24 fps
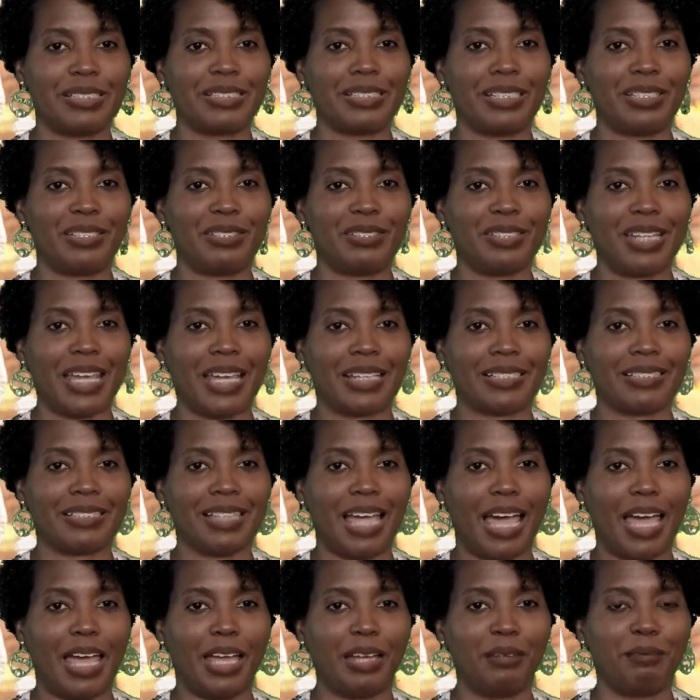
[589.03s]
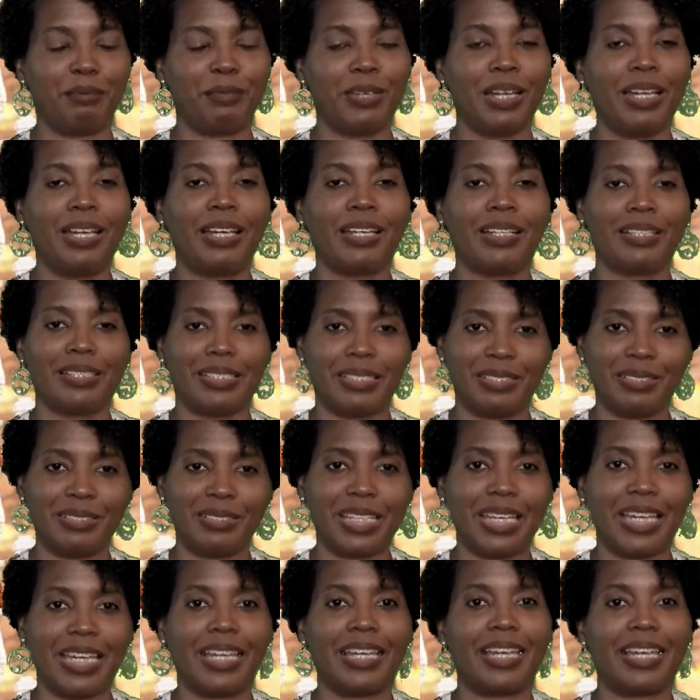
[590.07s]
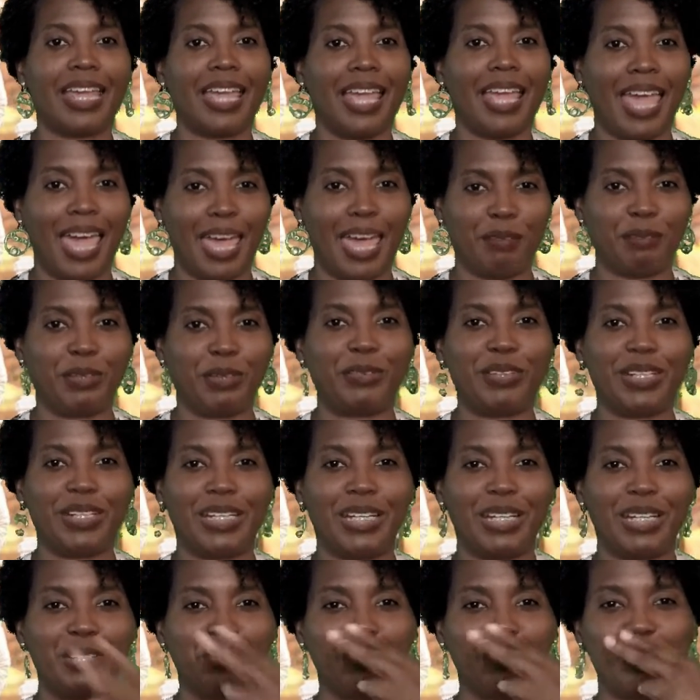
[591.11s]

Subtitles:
to seeing you next time. Until then, happy reading.